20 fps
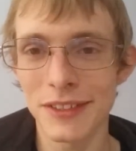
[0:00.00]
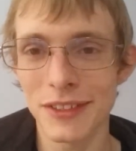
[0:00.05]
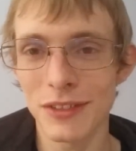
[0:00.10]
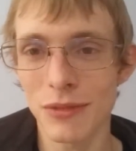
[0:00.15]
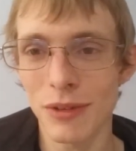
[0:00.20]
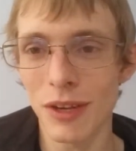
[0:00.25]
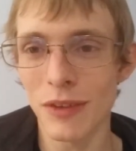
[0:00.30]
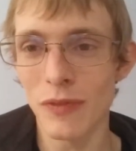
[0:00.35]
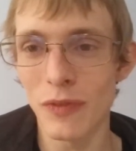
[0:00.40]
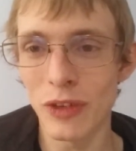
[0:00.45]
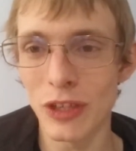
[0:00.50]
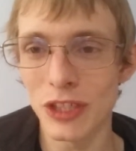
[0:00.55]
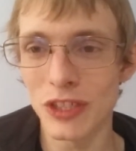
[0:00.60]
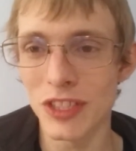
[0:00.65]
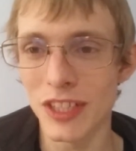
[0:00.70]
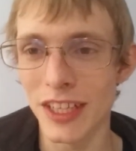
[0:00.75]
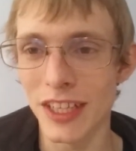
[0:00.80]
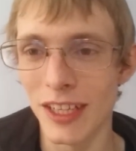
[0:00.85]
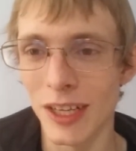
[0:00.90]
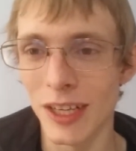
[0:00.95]
crayfish
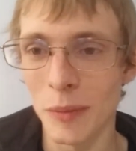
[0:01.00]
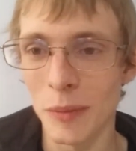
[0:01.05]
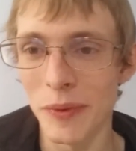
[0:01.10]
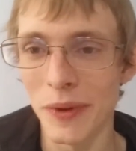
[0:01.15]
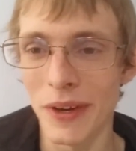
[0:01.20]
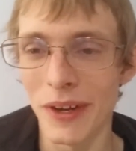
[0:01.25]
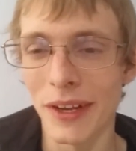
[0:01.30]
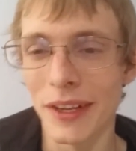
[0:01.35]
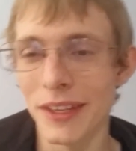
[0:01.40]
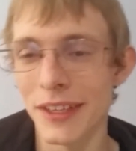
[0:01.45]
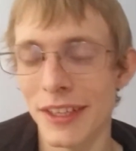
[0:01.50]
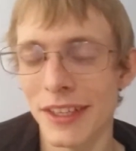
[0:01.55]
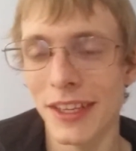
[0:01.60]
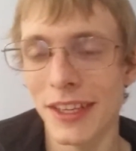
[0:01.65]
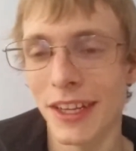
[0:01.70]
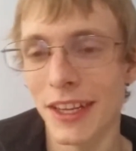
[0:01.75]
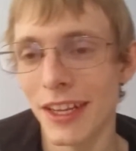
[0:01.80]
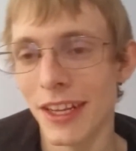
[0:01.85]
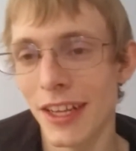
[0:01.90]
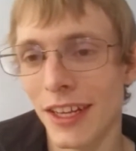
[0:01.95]
to eat up on,
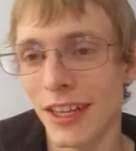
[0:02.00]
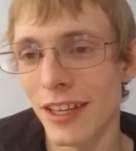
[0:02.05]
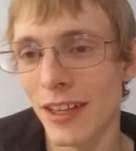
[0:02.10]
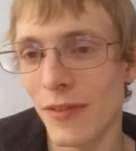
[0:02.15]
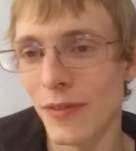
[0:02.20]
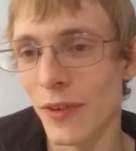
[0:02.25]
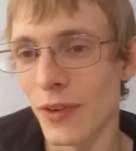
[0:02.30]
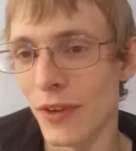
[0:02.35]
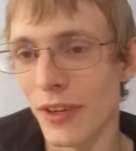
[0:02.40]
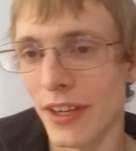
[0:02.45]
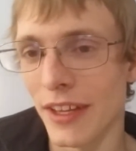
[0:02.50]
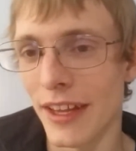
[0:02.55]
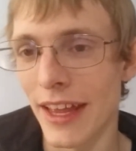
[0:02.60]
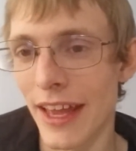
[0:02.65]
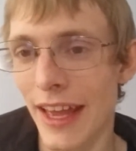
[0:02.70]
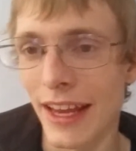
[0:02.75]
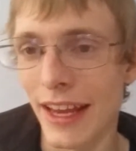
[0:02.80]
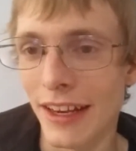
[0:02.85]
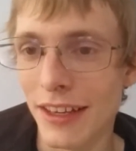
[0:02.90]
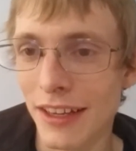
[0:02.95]
if you're into
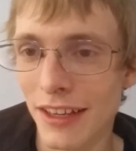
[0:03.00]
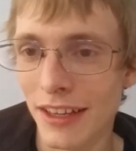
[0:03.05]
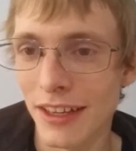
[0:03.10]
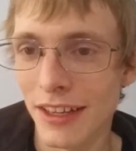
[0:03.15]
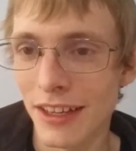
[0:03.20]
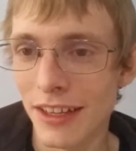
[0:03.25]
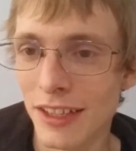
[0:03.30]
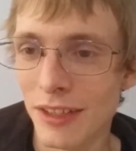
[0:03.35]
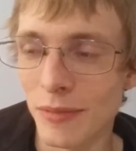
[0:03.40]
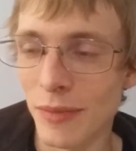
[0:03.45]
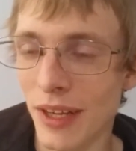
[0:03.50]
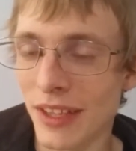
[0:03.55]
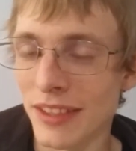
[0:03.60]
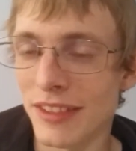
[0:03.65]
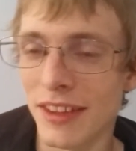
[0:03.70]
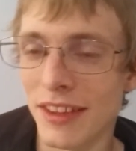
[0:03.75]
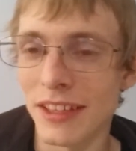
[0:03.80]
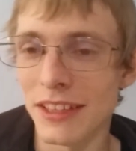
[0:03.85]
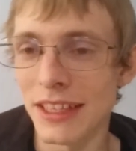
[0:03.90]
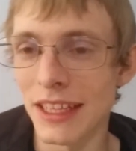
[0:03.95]
that. You might
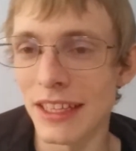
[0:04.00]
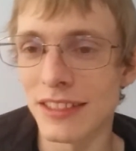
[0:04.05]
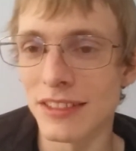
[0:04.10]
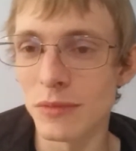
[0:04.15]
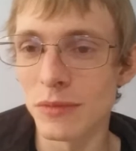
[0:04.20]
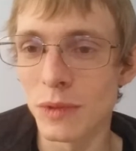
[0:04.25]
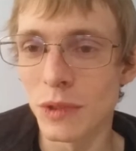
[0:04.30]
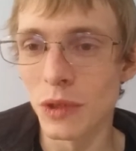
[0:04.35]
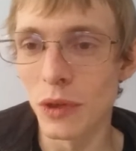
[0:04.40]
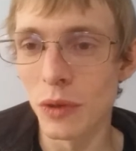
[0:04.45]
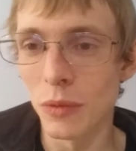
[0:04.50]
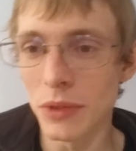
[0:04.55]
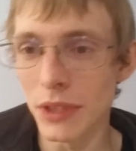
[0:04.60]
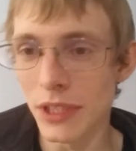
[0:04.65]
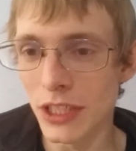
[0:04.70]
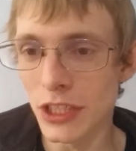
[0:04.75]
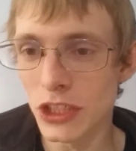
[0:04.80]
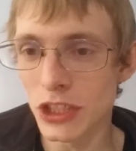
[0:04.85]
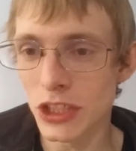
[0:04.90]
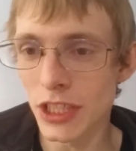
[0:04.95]
think that's some
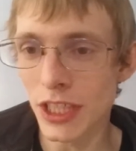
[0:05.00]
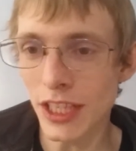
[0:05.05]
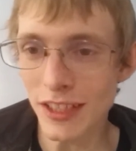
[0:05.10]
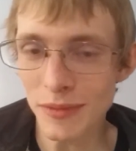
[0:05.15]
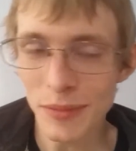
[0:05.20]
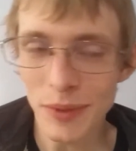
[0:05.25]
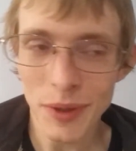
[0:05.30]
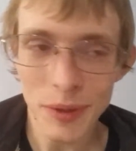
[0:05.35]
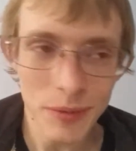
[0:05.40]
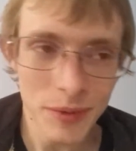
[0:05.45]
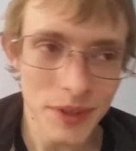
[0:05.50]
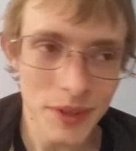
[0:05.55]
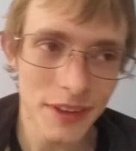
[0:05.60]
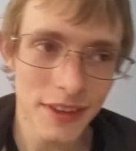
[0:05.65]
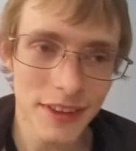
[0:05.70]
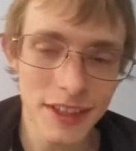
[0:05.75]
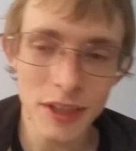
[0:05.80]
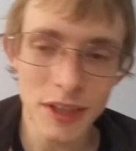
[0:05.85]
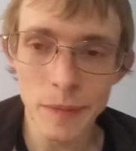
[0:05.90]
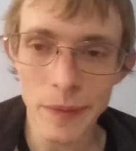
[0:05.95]
cold-blooded shit, but when you
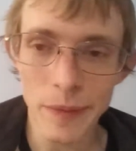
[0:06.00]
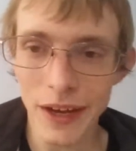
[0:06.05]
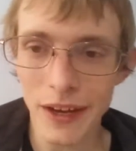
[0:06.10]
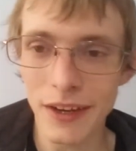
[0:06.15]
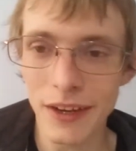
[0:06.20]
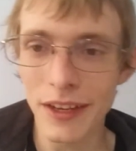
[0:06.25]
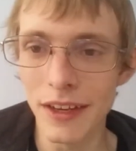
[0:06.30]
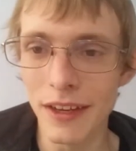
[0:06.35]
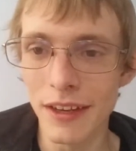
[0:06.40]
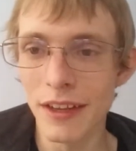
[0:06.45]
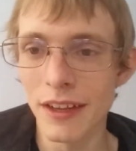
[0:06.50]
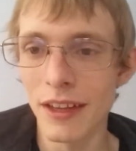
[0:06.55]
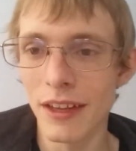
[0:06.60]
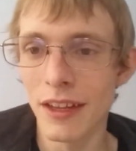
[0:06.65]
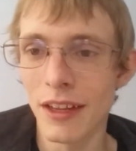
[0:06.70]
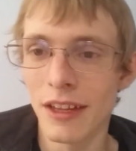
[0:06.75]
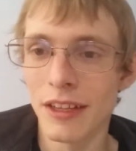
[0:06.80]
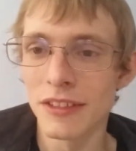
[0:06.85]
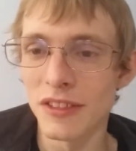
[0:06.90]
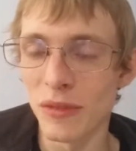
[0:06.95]
think about it,
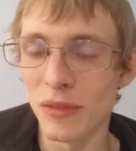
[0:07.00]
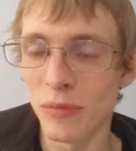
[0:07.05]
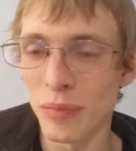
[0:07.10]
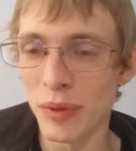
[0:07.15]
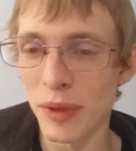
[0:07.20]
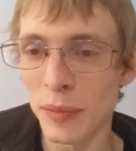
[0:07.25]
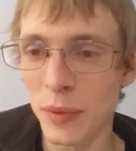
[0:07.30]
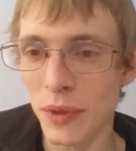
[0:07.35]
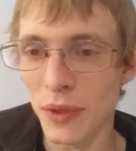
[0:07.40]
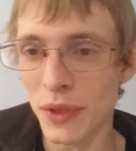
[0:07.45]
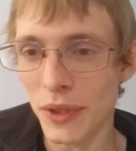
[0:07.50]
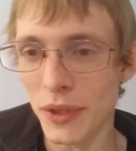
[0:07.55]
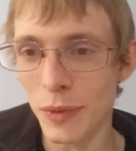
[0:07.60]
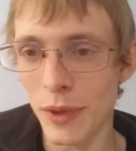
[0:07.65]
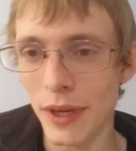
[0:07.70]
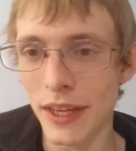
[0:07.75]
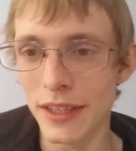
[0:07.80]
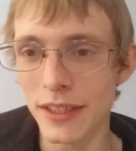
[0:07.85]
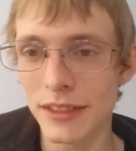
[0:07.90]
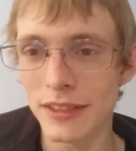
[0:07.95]
some people are
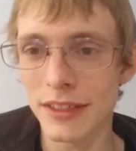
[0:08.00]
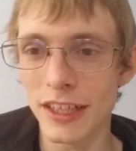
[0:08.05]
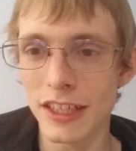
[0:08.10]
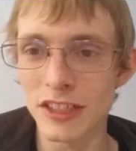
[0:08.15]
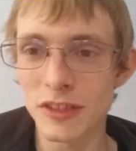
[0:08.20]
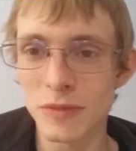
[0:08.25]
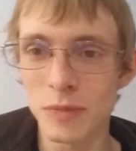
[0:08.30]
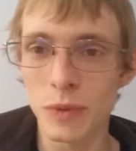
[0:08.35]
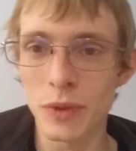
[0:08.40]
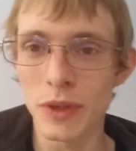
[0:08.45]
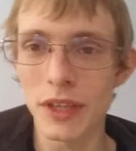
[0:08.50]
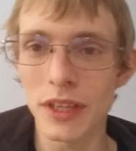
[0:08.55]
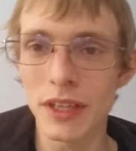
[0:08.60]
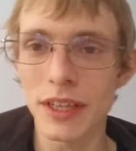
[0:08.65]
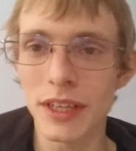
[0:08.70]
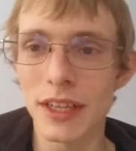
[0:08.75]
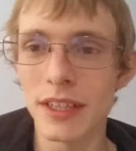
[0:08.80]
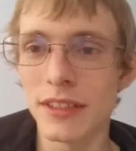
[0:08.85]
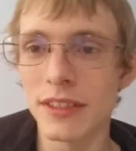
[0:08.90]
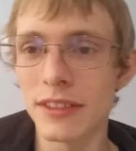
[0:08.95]
quite desperate,
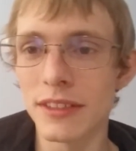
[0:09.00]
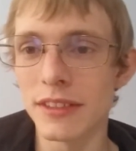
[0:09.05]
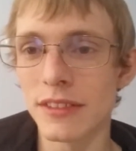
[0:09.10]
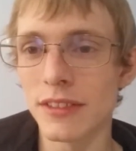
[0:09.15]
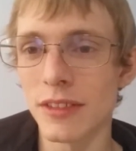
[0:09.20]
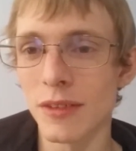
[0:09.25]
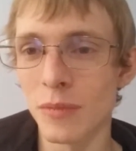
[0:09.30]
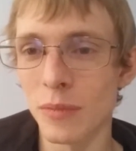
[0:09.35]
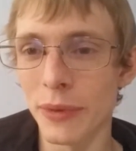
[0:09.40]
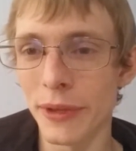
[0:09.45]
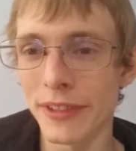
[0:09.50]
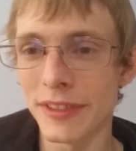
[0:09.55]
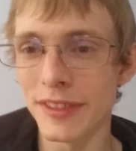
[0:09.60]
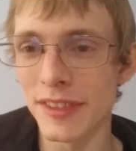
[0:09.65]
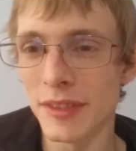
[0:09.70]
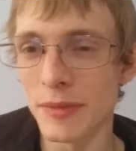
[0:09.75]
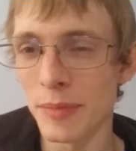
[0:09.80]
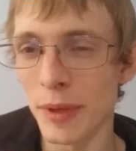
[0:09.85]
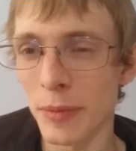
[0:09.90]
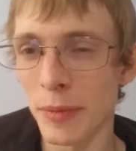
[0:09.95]
and some
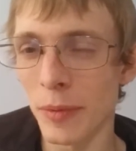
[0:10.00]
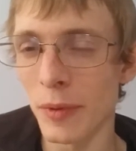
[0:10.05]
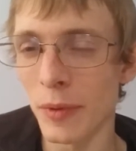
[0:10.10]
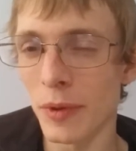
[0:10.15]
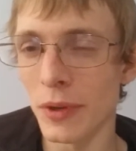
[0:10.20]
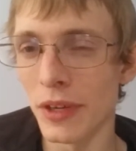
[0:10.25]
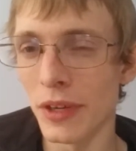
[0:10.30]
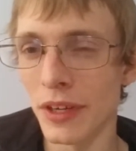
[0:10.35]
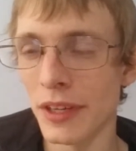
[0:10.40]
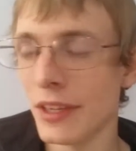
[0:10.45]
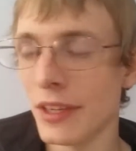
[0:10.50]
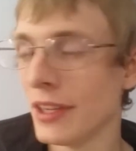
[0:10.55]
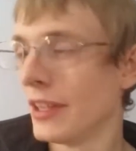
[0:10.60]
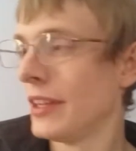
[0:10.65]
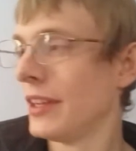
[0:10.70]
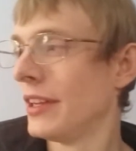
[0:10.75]
places people are